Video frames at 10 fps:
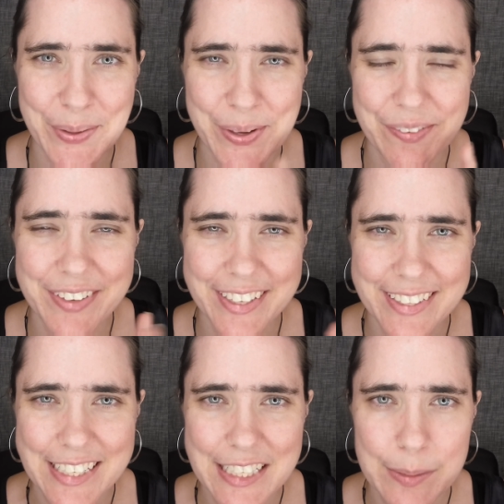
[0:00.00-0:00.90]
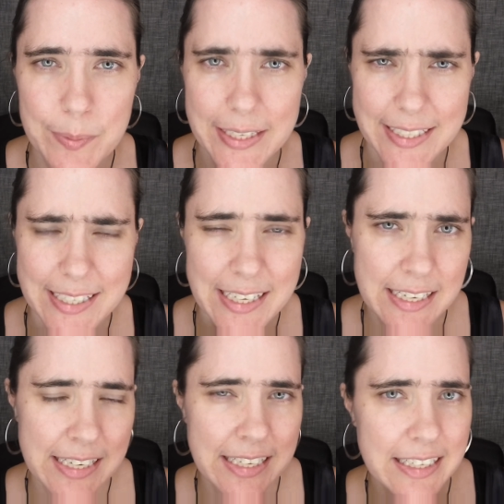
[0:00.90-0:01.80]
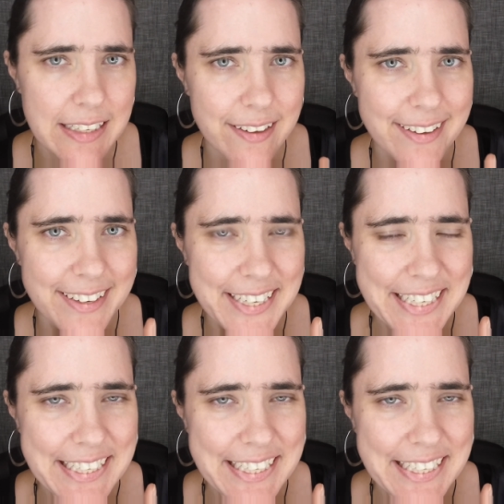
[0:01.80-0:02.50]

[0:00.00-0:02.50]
obvious, but I